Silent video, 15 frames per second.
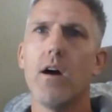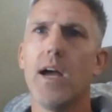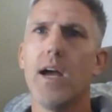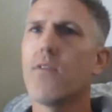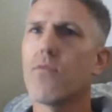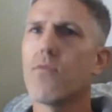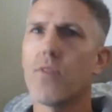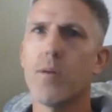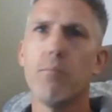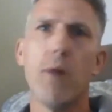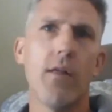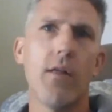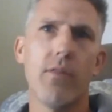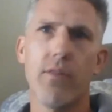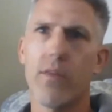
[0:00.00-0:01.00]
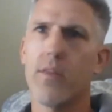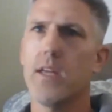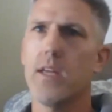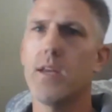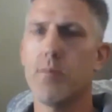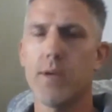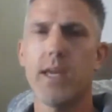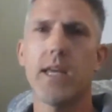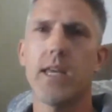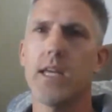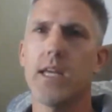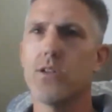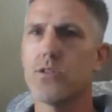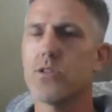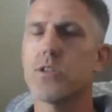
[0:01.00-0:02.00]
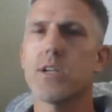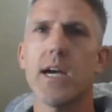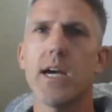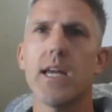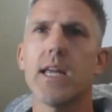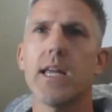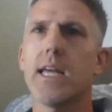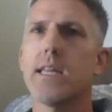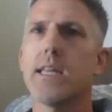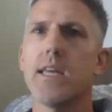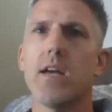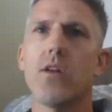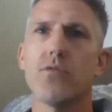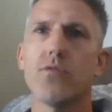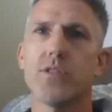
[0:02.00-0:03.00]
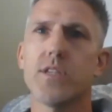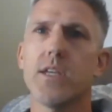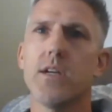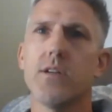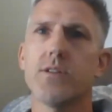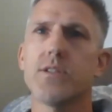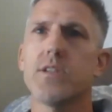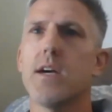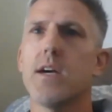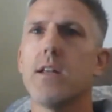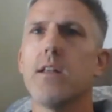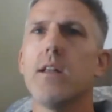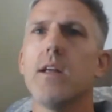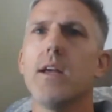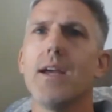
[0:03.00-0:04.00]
every month in the beginning, just to kind of get that whole skill set.